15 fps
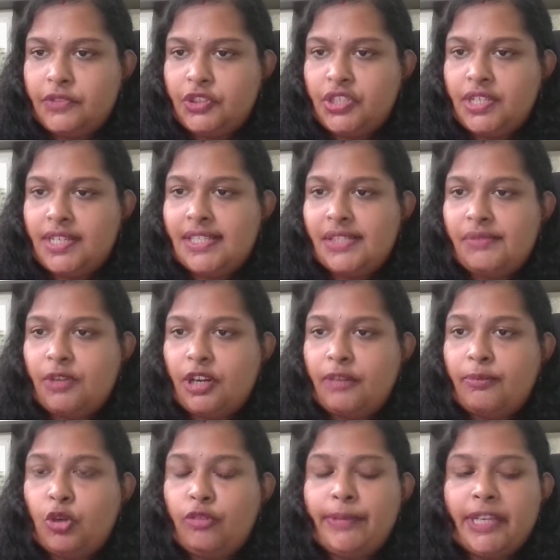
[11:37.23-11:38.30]
Just
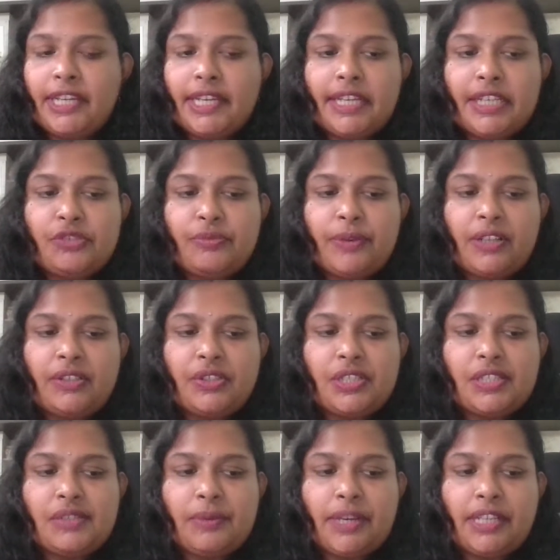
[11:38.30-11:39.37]
1 more minute. We are
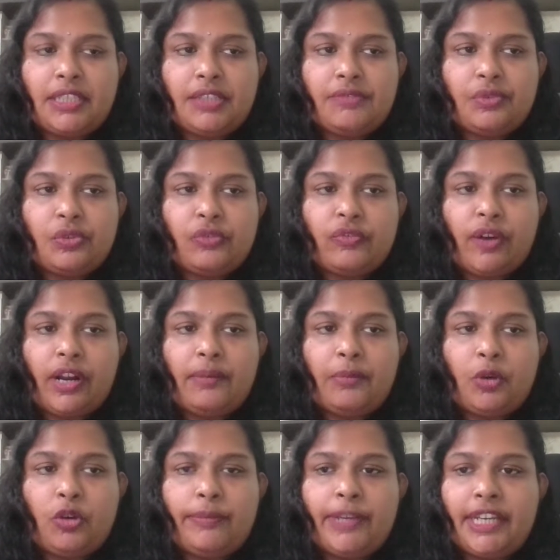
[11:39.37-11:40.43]
just waiting for 1
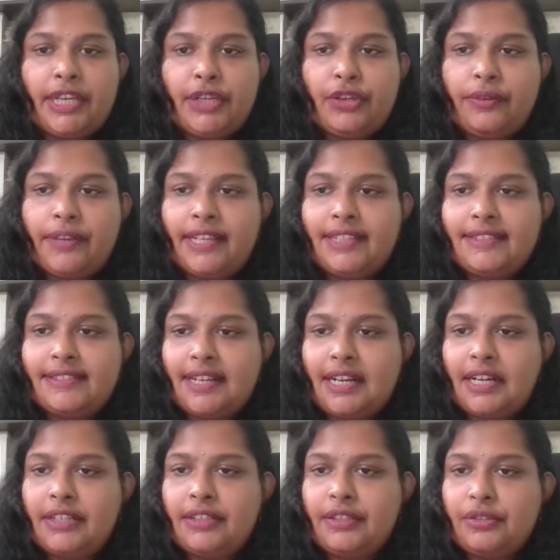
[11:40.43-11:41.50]
more minute to
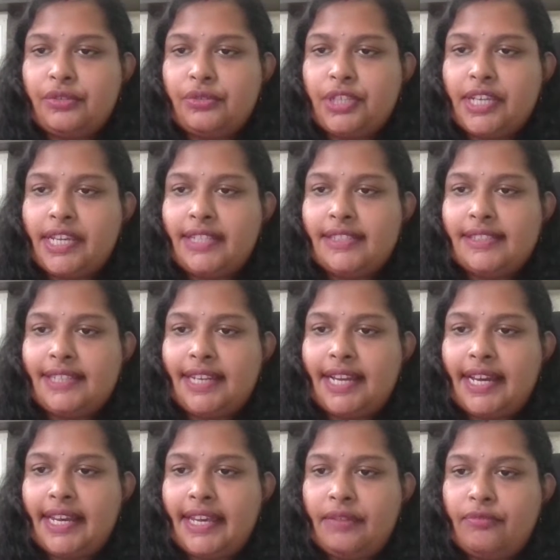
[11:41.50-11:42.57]
kickstart the day's
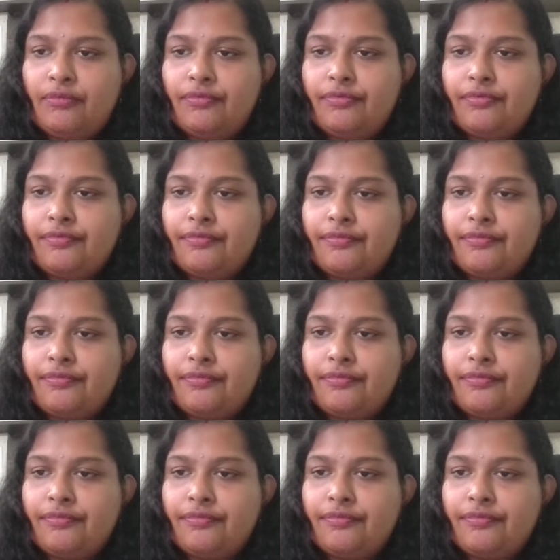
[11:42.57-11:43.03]
live.